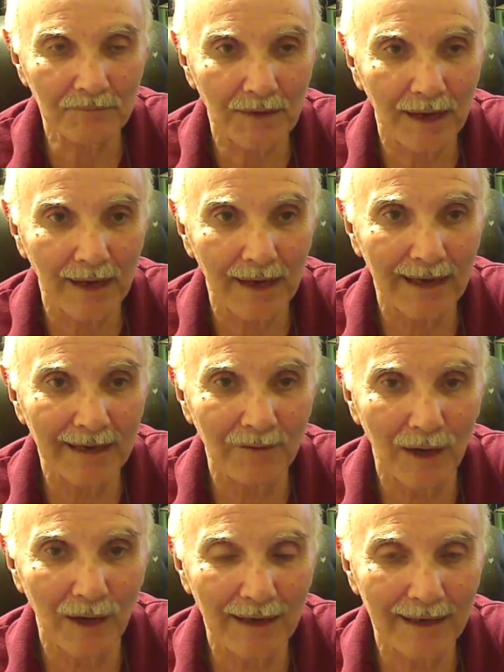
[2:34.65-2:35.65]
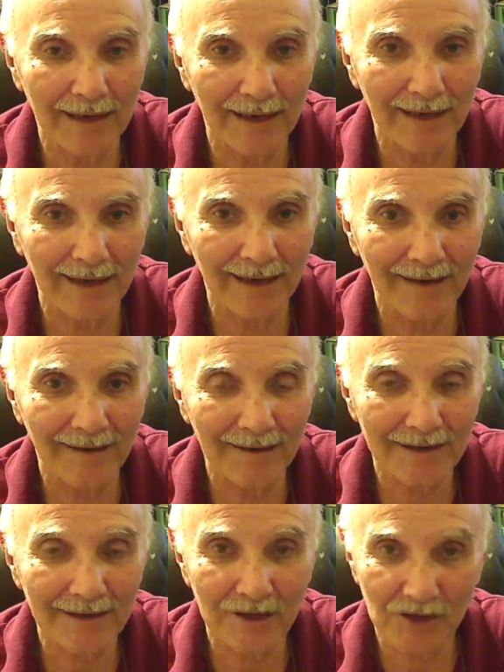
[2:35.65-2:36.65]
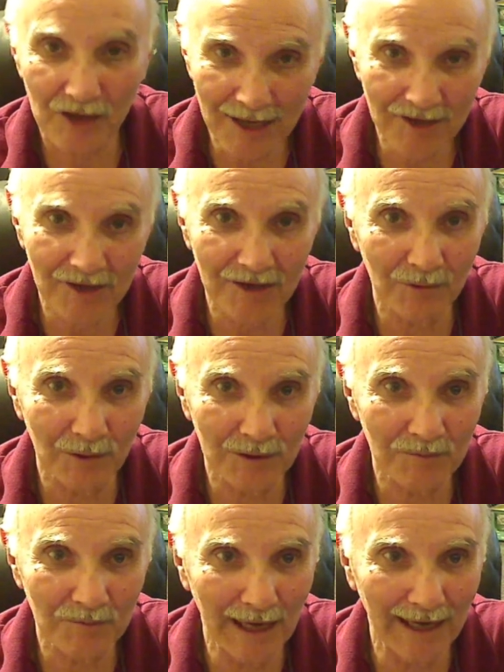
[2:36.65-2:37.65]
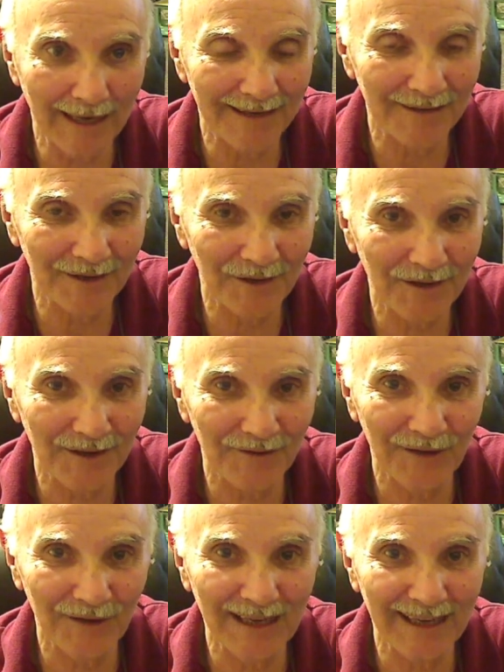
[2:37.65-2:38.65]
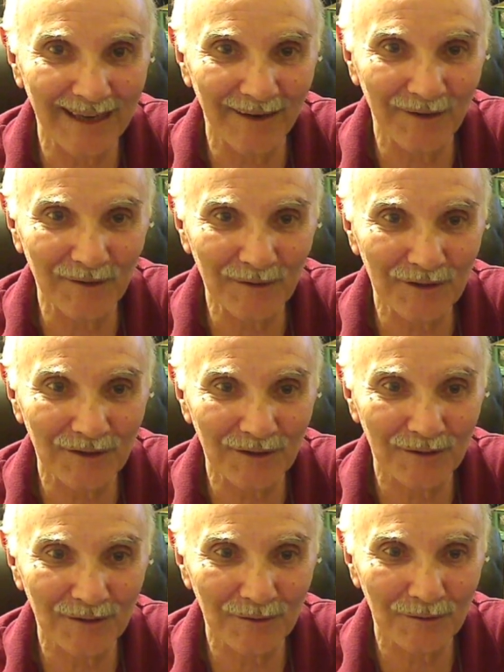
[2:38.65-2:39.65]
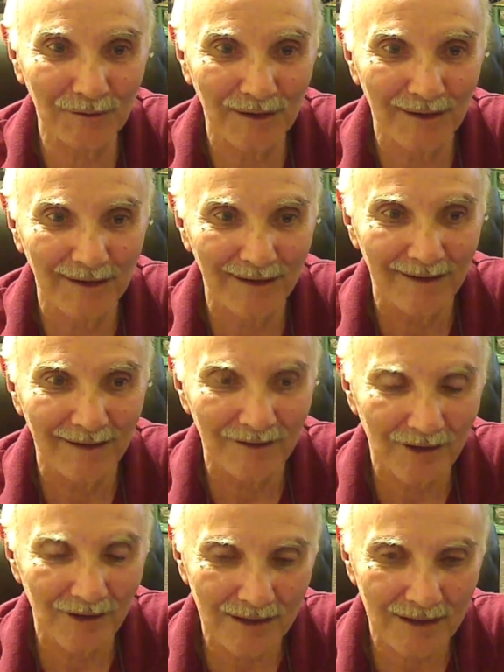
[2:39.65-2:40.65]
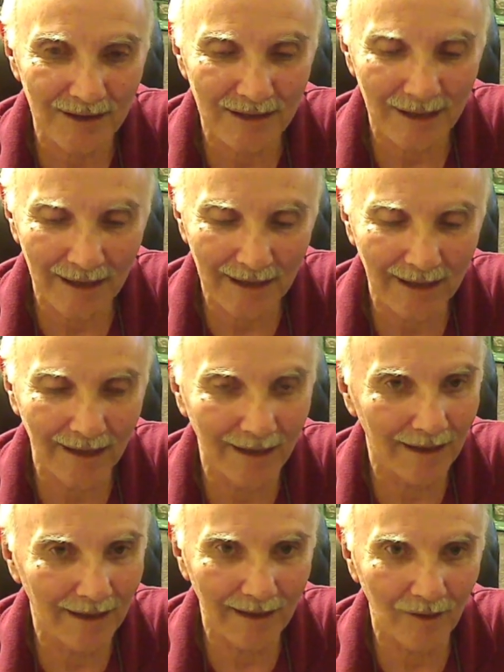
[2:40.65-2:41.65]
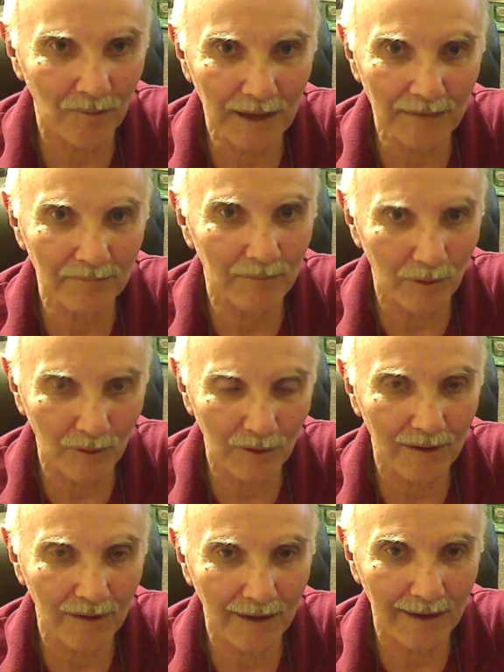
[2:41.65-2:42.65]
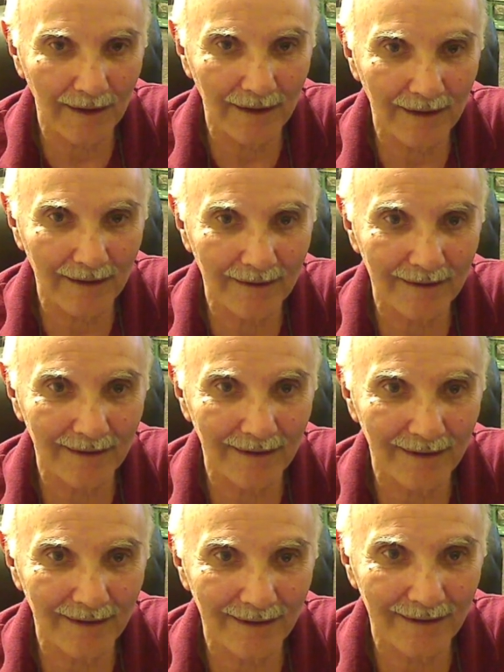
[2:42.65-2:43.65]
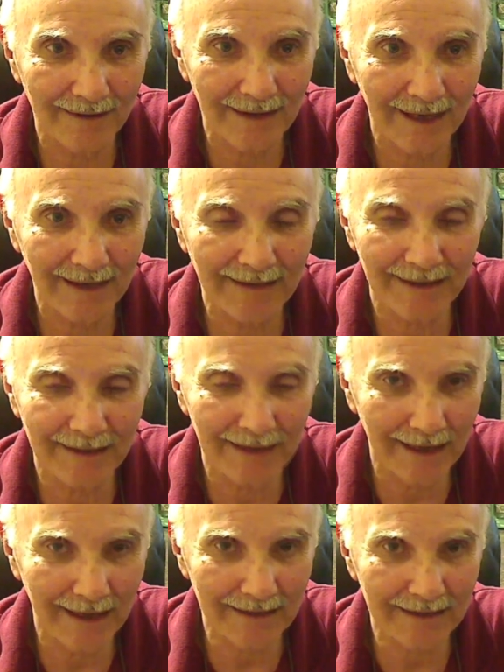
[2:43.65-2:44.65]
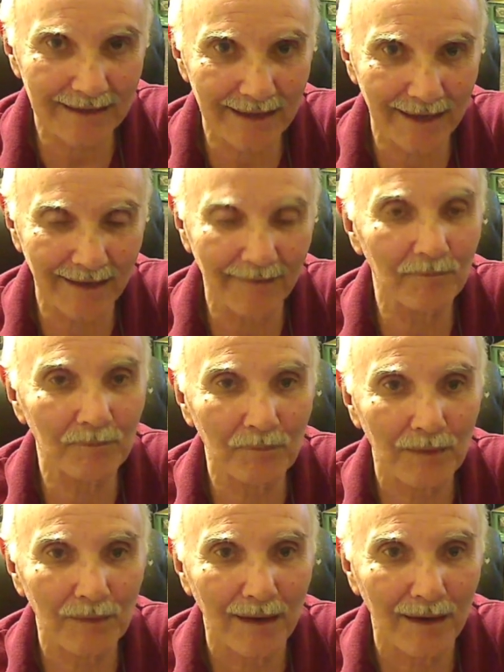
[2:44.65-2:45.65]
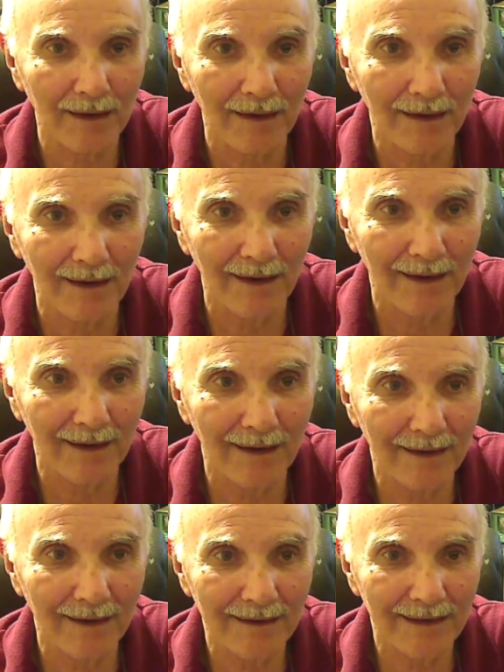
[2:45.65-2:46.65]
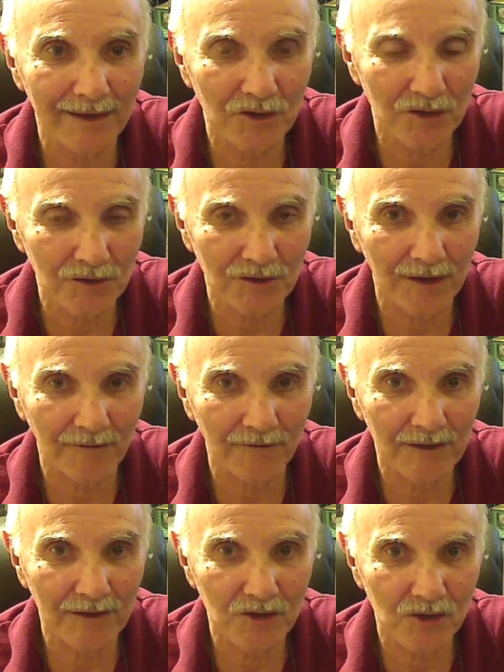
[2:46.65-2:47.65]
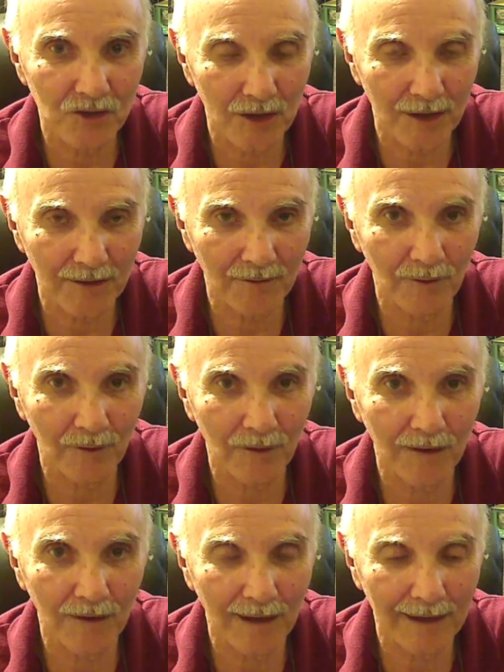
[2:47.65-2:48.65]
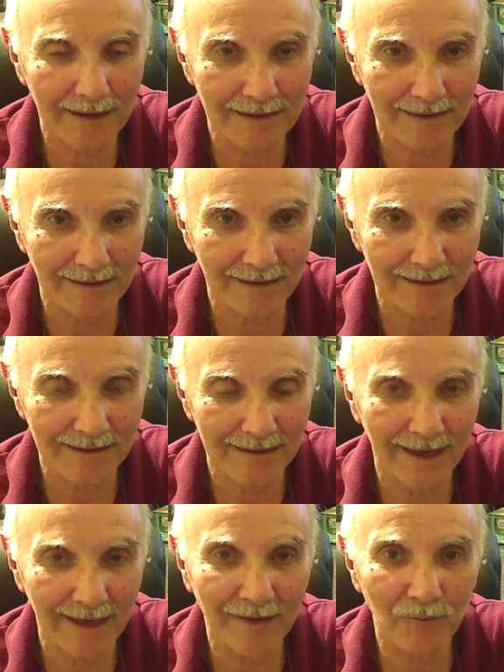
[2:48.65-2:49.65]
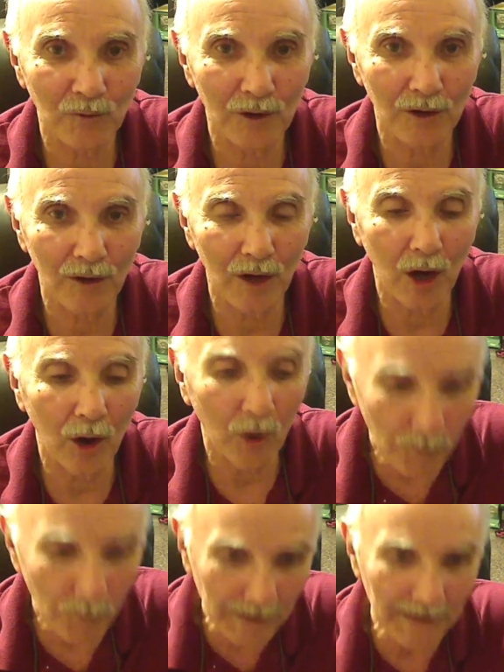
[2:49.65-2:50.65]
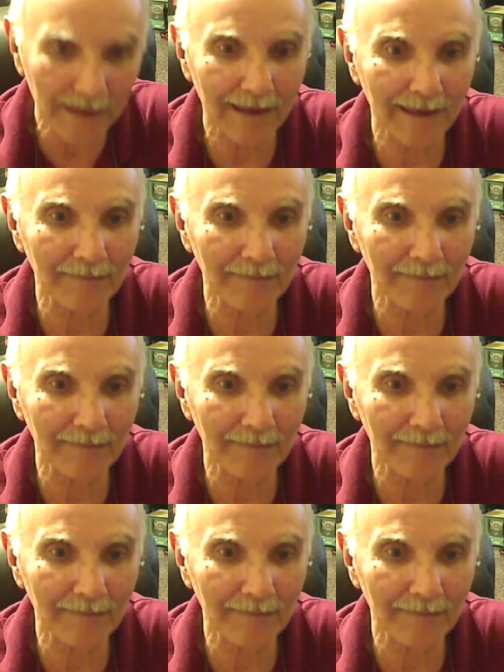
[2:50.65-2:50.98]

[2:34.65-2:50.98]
Anyway, uh, suggestion was made during the video to just study a little bit more and uh, take the next step and get yourself a general license. That will open up